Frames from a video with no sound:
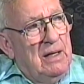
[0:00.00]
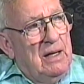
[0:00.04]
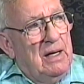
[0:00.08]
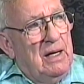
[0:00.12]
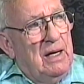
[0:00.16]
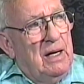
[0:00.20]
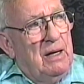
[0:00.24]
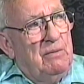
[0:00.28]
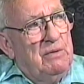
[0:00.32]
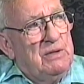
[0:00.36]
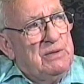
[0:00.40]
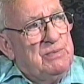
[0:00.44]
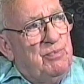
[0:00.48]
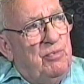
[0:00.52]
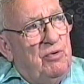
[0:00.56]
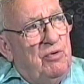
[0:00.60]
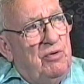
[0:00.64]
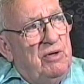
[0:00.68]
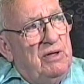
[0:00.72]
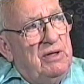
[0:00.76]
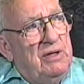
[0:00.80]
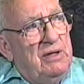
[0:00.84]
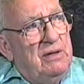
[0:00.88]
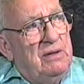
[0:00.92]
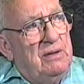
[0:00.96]
I was
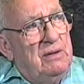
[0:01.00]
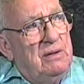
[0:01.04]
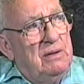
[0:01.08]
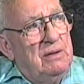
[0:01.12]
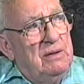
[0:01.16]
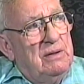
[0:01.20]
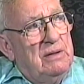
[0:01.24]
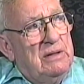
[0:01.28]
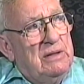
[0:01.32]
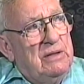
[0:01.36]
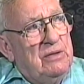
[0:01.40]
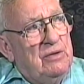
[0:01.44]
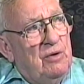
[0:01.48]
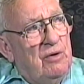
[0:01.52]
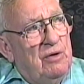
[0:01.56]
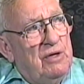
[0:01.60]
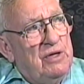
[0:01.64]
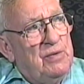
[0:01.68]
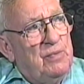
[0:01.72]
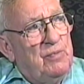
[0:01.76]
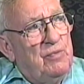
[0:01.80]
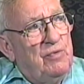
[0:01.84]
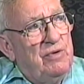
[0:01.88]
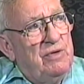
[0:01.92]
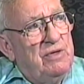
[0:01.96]
born in
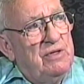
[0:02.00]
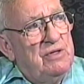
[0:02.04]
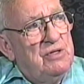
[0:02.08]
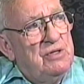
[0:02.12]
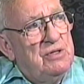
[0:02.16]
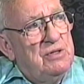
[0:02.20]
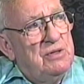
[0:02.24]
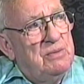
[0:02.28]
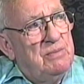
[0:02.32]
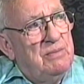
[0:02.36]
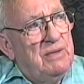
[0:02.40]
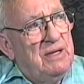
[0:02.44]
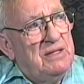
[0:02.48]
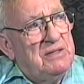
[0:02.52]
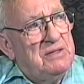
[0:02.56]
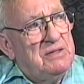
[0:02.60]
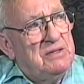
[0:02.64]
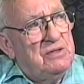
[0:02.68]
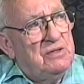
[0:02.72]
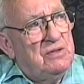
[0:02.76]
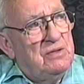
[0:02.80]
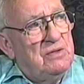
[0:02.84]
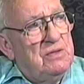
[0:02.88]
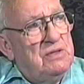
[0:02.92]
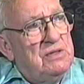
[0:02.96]
Northbridge,
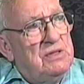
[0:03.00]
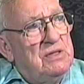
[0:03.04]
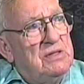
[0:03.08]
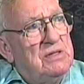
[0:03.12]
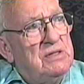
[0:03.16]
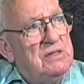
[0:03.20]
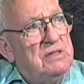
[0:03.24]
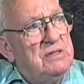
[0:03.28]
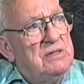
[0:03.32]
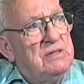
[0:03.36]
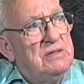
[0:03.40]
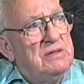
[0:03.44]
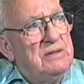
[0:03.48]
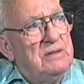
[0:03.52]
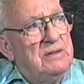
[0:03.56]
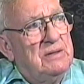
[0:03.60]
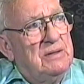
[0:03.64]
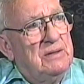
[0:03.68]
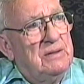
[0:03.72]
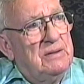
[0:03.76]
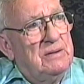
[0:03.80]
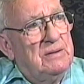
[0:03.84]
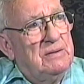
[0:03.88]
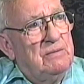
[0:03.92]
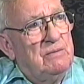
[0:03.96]
Massachusetts,
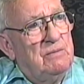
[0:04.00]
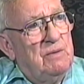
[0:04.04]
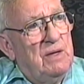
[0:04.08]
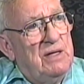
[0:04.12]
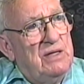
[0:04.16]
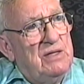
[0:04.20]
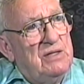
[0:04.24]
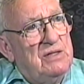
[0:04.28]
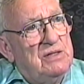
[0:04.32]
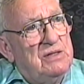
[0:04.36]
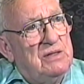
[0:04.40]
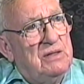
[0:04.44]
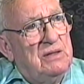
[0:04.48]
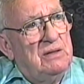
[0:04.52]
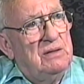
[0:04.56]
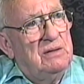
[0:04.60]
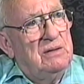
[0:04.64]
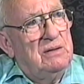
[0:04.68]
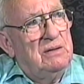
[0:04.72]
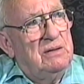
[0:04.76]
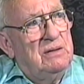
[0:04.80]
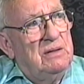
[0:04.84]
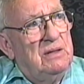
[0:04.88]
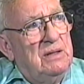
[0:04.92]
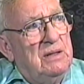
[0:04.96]
uh, raised
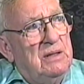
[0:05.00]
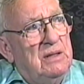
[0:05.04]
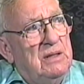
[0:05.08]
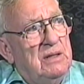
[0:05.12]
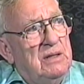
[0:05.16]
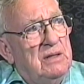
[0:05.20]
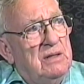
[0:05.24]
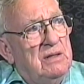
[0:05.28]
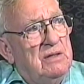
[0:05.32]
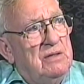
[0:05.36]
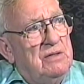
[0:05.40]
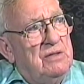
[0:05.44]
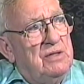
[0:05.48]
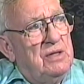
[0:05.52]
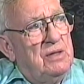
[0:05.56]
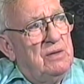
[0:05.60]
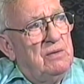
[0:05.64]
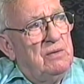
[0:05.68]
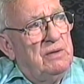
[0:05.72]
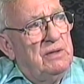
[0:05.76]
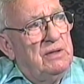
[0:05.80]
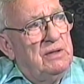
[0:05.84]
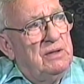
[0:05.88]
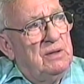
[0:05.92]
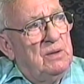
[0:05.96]
in
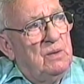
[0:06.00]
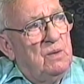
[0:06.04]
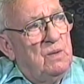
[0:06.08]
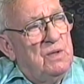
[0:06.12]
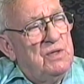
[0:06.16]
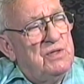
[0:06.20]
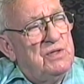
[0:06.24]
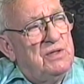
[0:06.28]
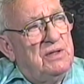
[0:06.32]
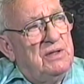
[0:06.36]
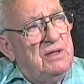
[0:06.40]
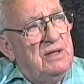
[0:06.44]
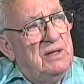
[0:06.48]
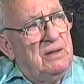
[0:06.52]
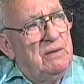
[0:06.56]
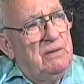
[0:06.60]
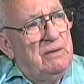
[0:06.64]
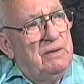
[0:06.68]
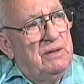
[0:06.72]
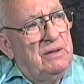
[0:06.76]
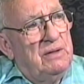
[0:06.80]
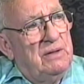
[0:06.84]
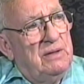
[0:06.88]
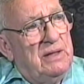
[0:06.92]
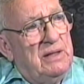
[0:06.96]
generally in the Worcester
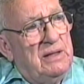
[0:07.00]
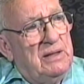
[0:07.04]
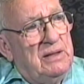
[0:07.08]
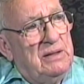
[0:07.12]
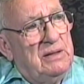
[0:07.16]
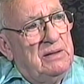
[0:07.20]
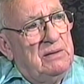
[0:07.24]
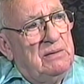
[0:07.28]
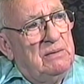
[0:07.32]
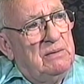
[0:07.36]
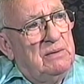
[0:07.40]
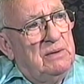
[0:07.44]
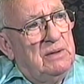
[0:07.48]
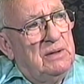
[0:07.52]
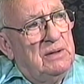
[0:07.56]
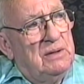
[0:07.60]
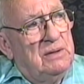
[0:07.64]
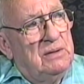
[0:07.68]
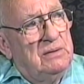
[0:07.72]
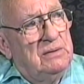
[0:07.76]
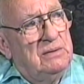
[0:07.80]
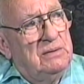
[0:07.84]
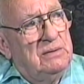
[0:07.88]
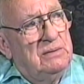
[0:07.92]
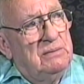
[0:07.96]
area and in
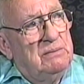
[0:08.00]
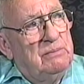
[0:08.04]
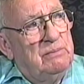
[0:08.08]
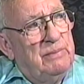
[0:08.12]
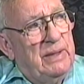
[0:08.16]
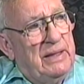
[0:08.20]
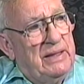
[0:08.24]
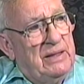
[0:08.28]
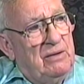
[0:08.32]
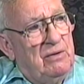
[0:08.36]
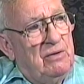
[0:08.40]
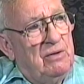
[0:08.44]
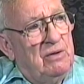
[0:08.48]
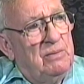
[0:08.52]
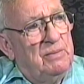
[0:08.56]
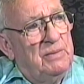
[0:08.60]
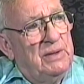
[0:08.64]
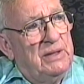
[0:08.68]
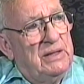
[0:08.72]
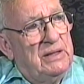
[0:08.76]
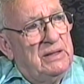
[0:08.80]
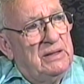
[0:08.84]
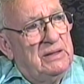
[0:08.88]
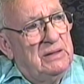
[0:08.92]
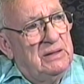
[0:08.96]
uh, Bangor,
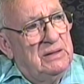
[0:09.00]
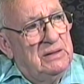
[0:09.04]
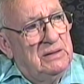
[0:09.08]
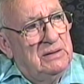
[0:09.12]
Maine.